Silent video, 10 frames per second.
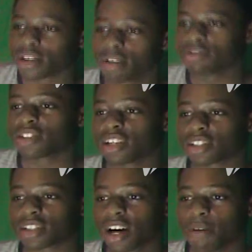glow
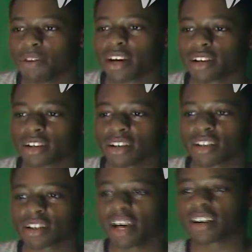sticks, I'm like,
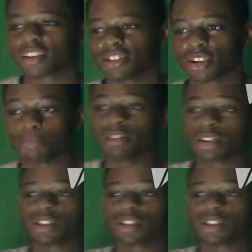like, cause the music